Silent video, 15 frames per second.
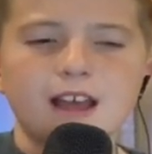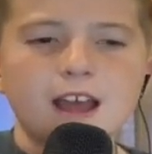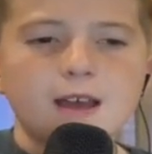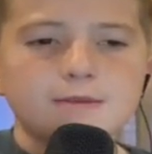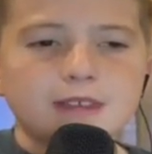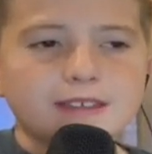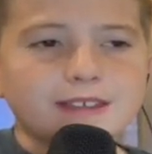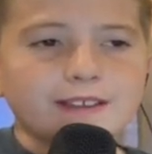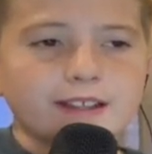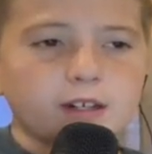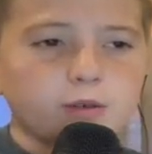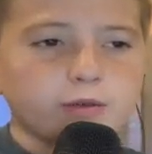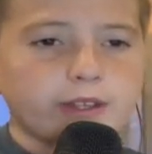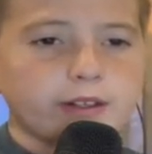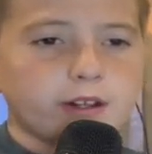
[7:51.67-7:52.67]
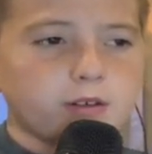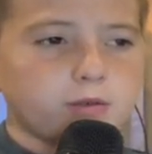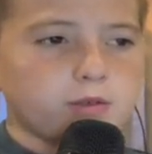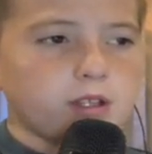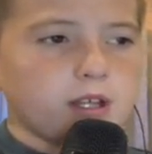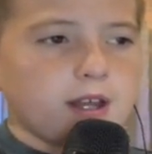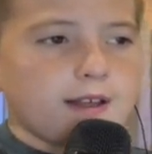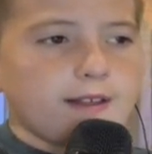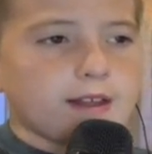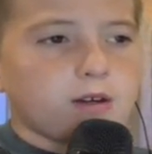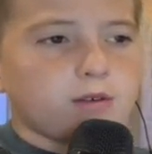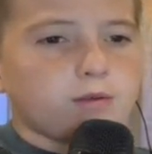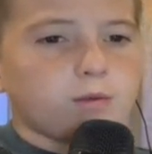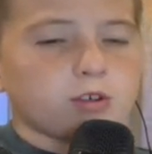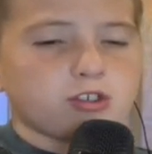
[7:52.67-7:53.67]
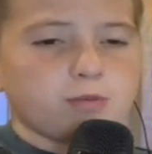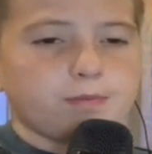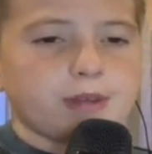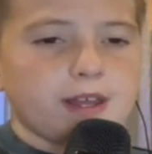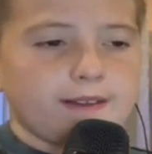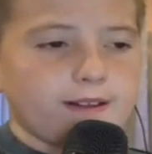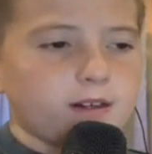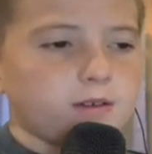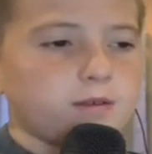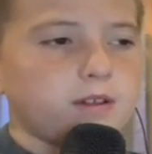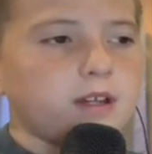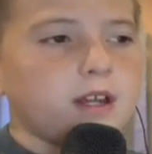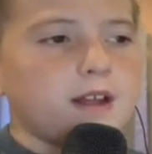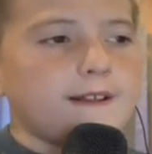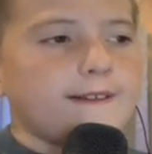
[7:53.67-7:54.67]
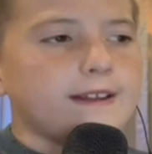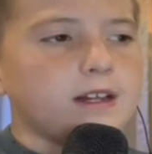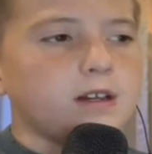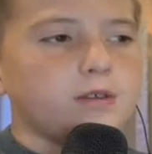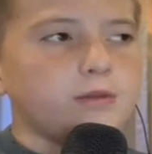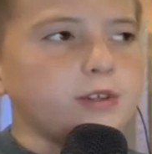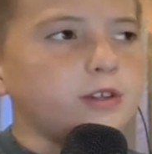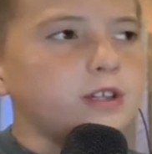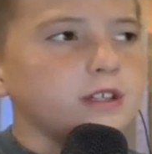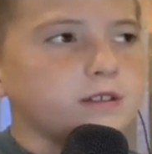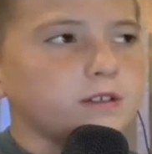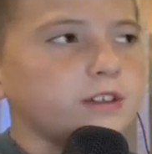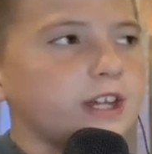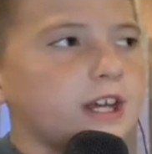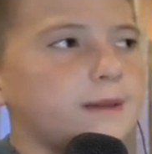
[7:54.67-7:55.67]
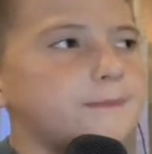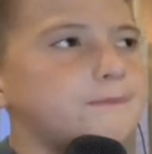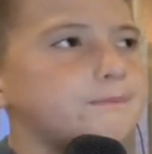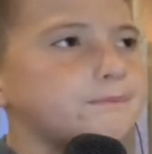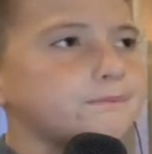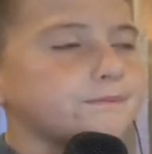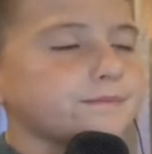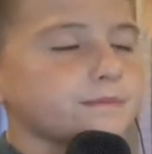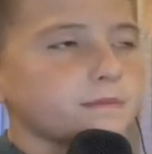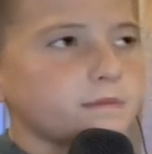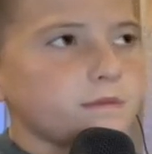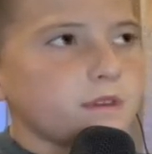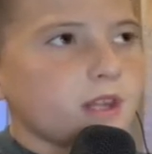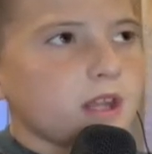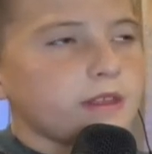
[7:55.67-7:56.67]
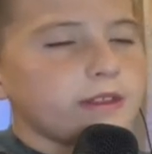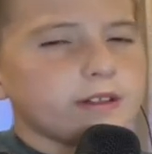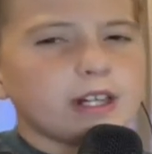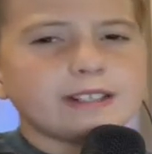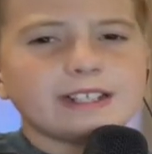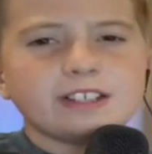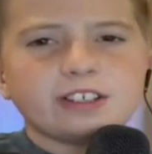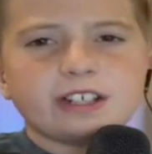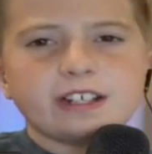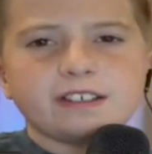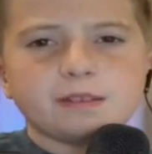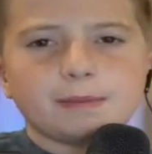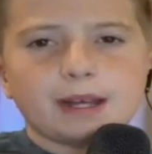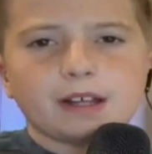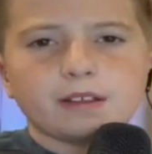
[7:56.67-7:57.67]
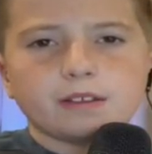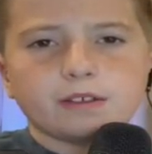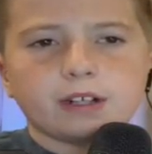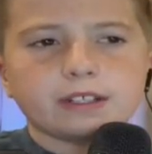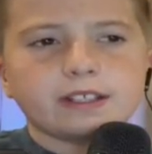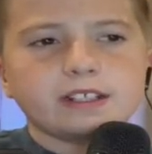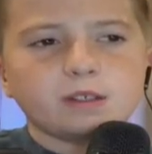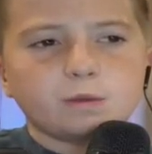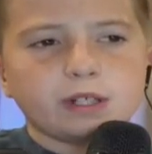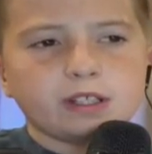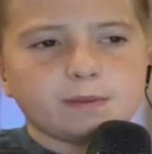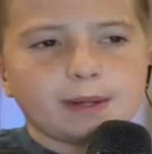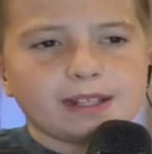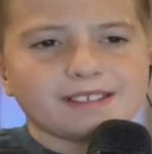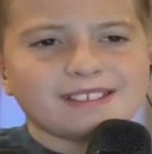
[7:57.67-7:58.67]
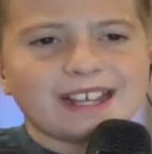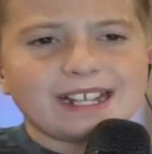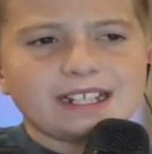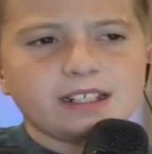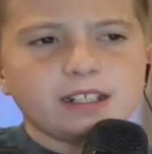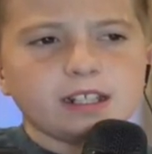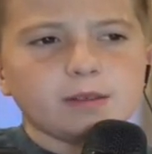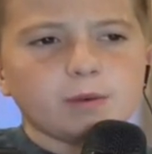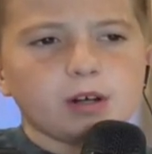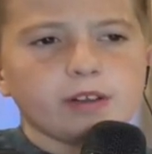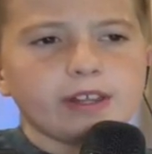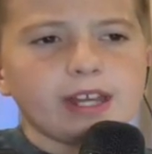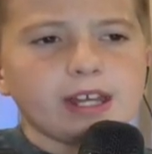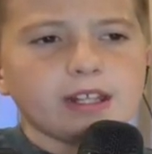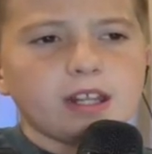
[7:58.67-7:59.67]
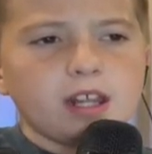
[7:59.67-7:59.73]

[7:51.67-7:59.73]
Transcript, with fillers: They said they don't they don't they don't worship that. They don't they don't do this or that. They're not teaching kids about they're not teaching kids about Satan and all that.